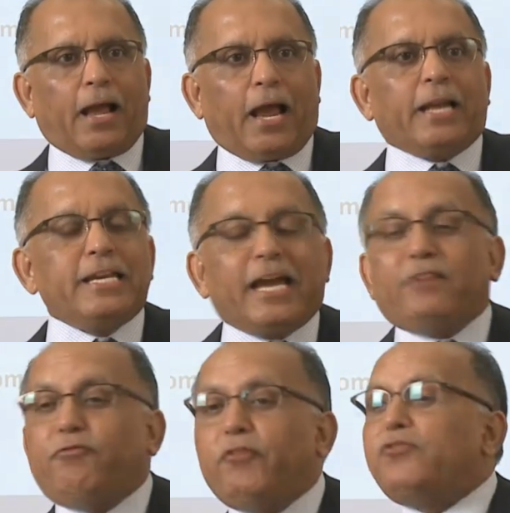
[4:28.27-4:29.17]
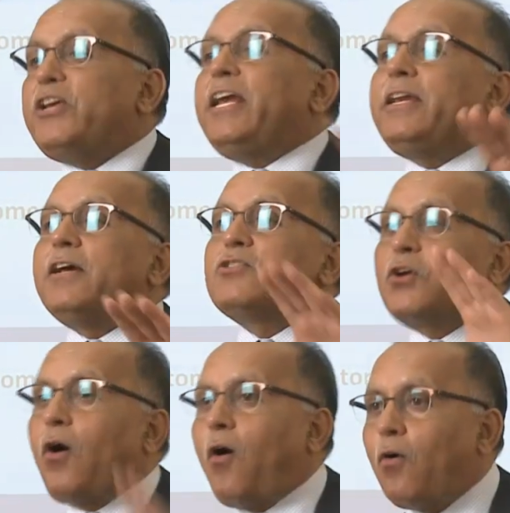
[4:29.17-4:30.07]
And yet 15 years
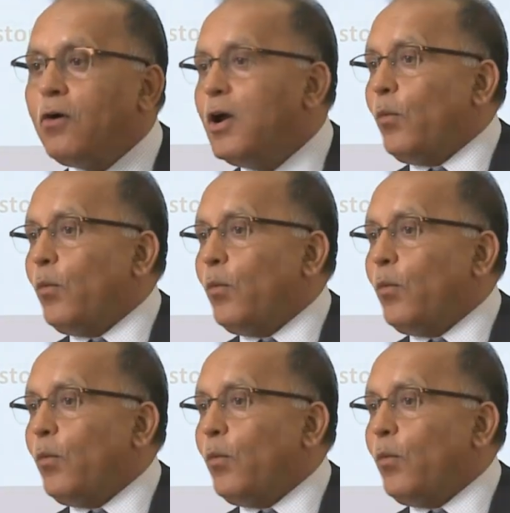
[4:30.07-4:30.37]
ago,